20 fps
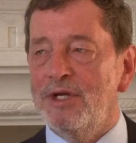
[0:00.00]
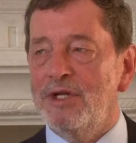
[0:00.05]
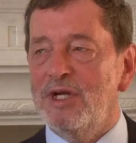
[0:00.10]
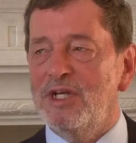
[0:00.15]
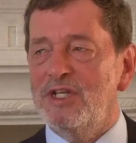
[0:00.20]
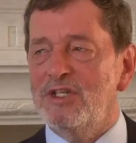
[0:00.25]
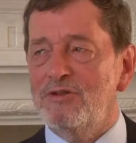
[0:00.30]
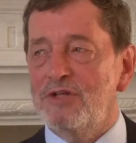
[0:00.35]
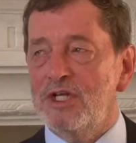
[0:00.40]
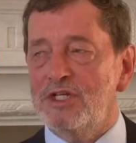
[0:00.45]
but
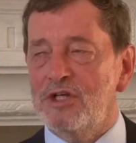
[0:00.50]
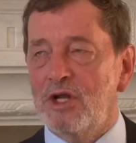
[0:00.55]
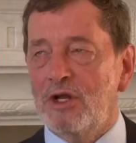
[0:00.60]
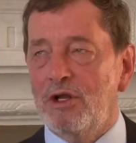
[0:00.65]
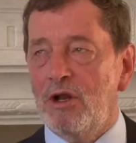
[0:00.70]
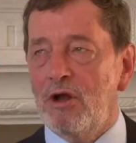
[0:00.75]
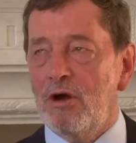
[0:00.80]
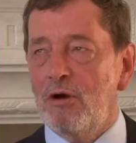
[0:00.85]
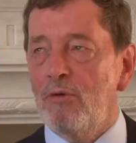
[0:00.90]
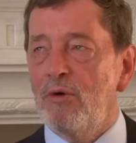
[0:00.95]
it, there's a
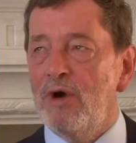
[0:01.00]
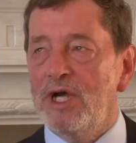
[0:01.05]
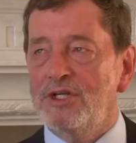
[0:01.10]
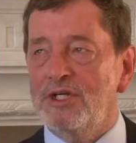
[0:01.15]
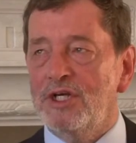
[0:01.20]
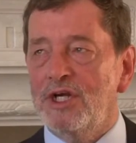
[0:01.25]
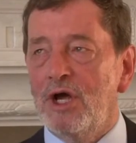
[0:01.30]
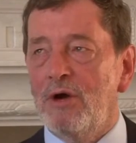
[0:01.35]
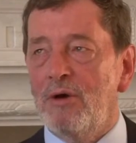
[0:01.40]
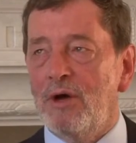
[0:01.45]
long way
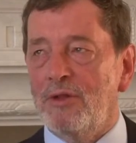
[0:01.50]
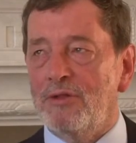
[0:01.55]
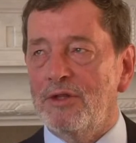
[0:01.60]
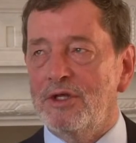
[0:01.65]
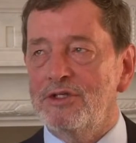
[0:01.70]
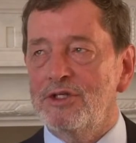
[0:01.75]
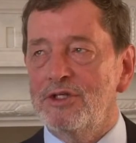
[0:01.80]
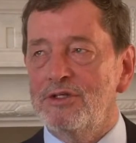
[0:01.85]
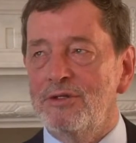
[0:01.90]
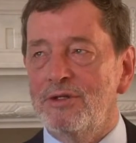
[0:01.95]
to go on
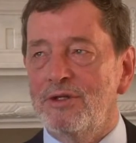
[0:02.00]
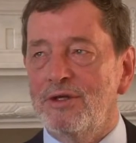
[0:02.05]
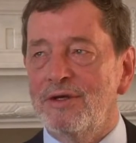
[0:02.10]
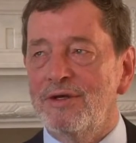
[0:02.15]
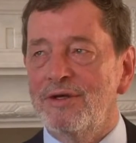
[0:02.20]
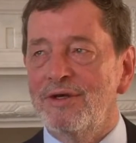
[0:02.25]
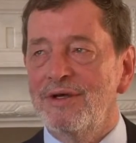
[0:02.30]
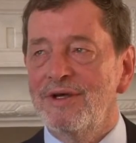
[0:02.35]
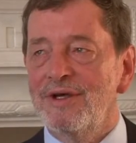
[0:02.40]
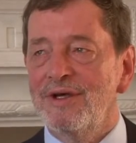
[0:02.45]
this, isn't there?